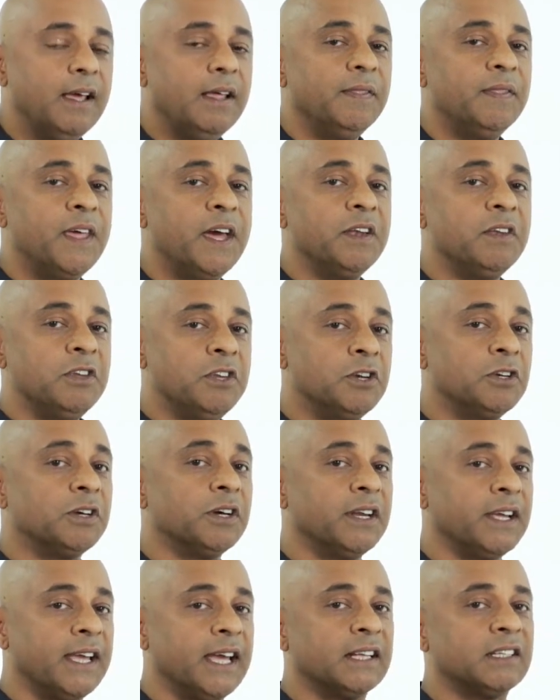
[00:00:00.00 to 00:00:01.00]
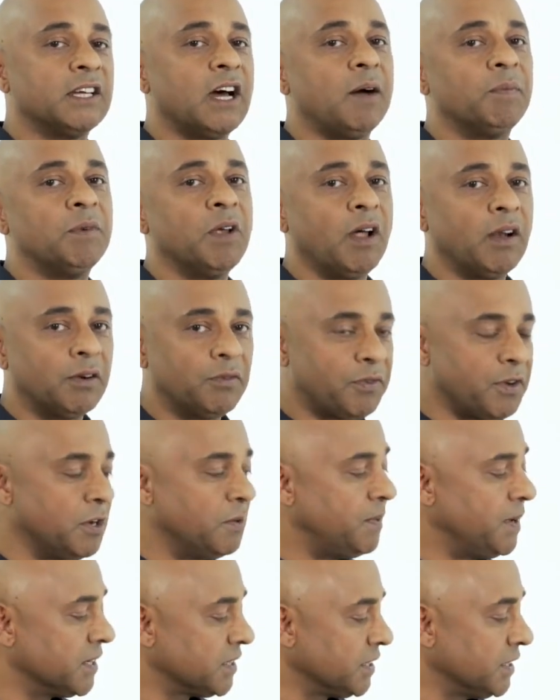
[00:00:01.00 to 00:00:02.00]
then you're going to get top dollar for your
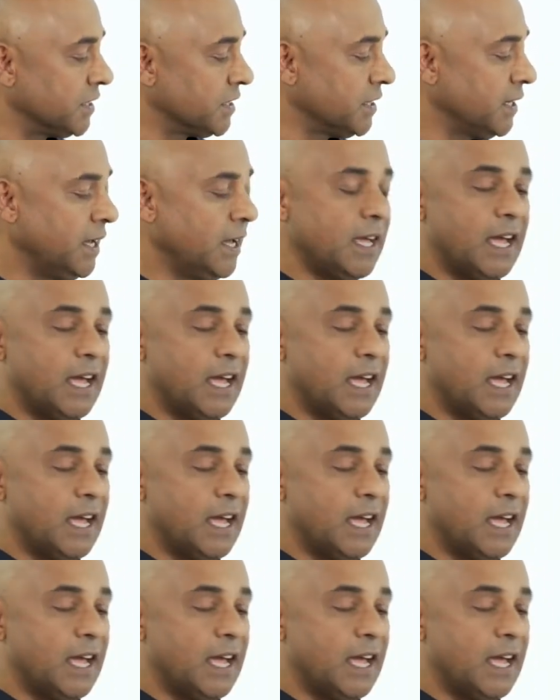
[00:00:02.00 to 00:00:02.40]
business.